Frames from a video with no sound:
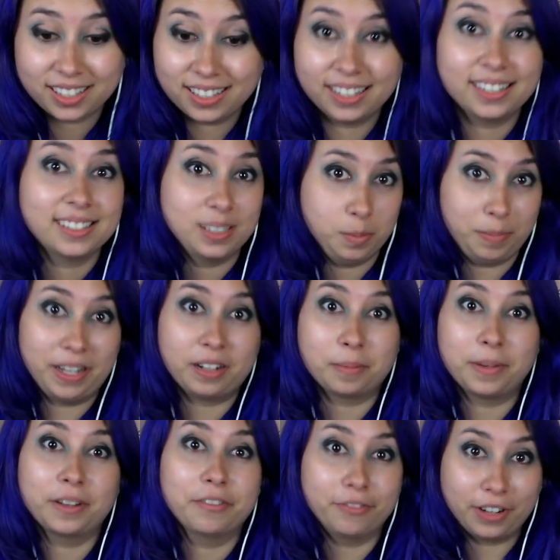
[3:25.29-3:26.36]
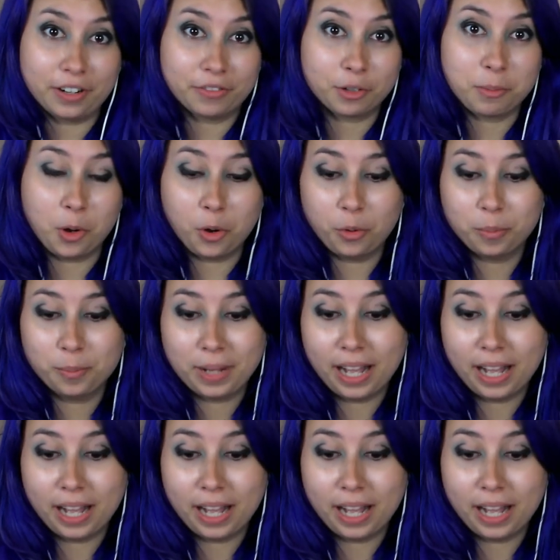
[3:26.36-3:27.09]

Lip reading: like Spider-Man Far From Home,